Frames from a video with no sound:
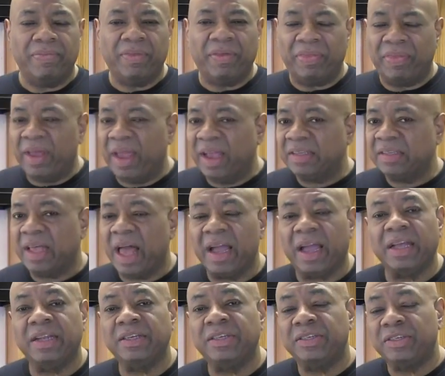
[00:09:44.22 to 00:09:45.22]
the things I
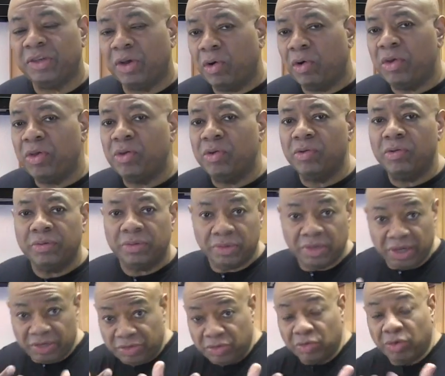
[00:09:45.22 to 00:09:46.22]
can show you
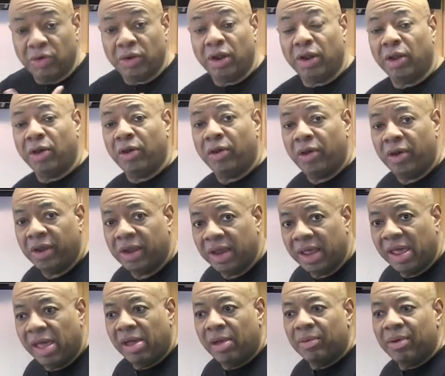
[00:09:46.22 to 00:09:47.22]
that you're going to
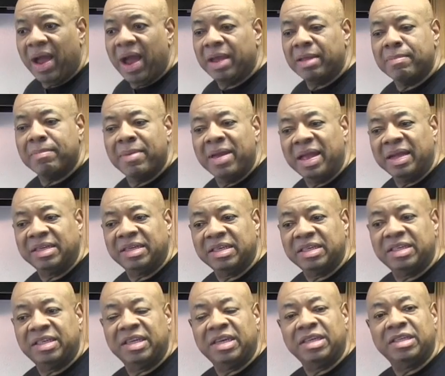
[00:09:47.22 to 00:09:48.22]
learn or how to make
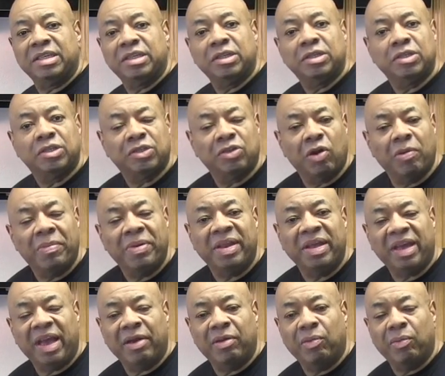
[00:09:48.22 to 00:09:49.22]
this dish so
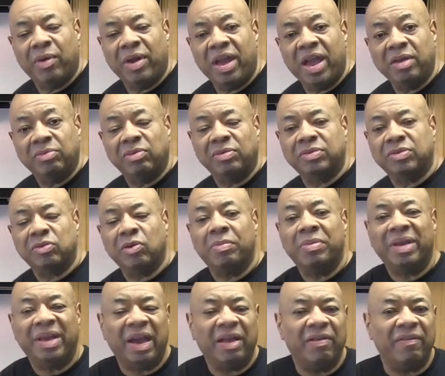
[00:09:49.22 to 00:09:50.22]
many kind of ways with so
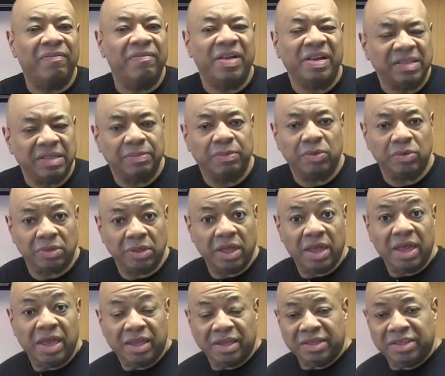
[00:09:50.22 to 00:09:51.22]
many kind of vegetables.
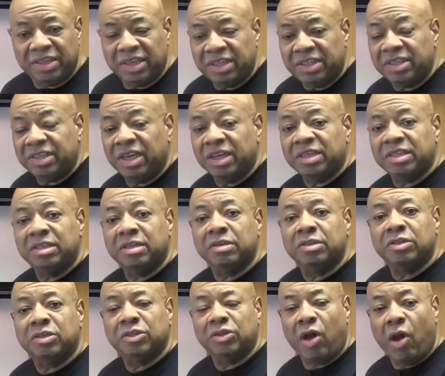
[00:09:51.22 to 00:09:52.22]
This is just
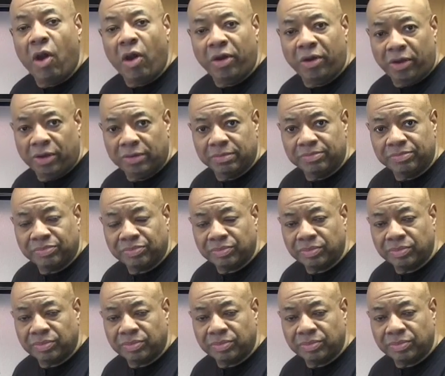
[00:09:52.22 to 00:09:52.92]
the starter.